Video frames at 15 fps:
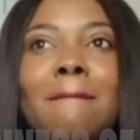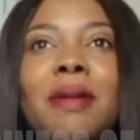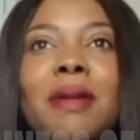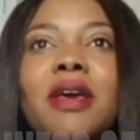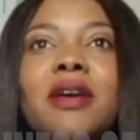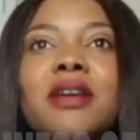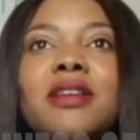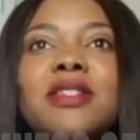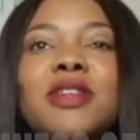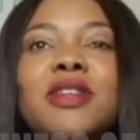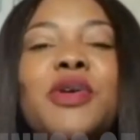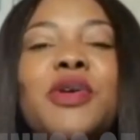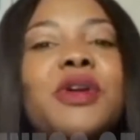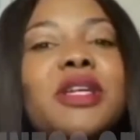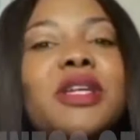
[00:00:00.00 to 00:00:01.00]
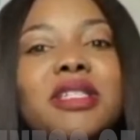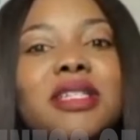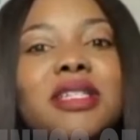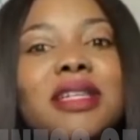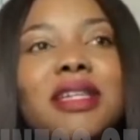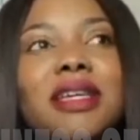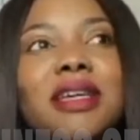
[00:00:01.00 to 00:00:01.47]
because
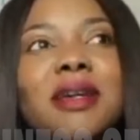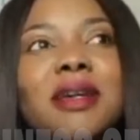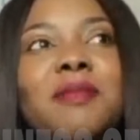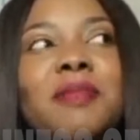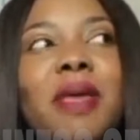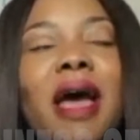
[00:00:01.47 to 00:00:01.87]
originally